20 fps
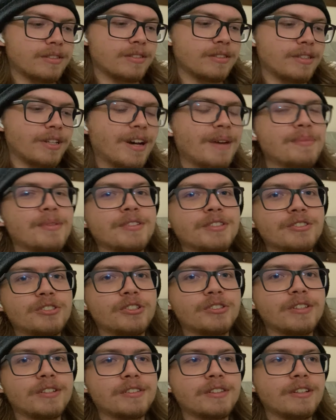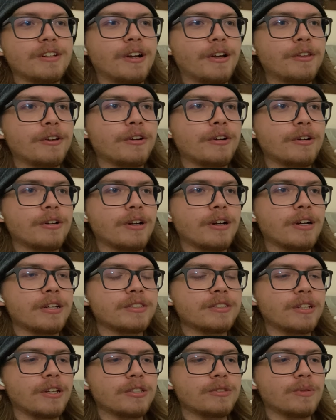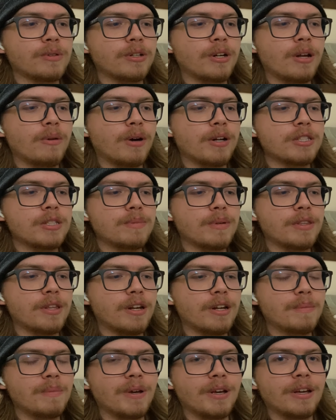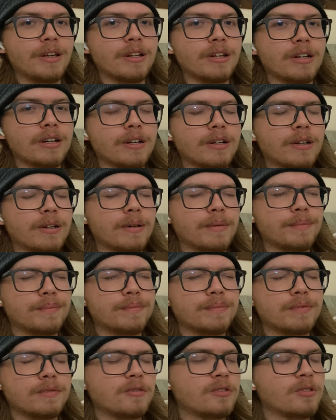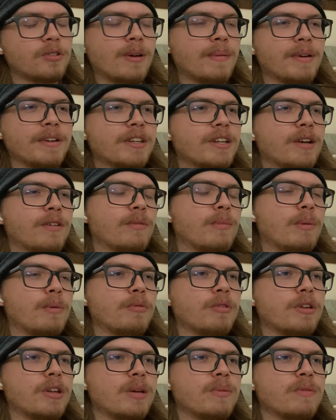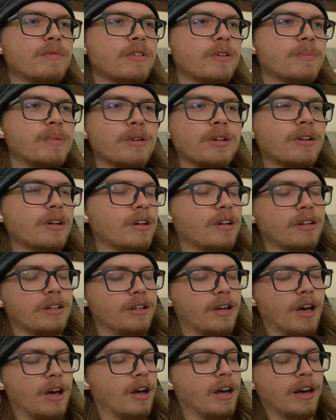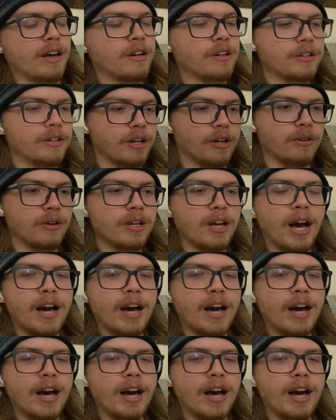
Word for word: Yep, this is just like that other CS188 YTP that he made. I can't remember the name of it, but I don't know.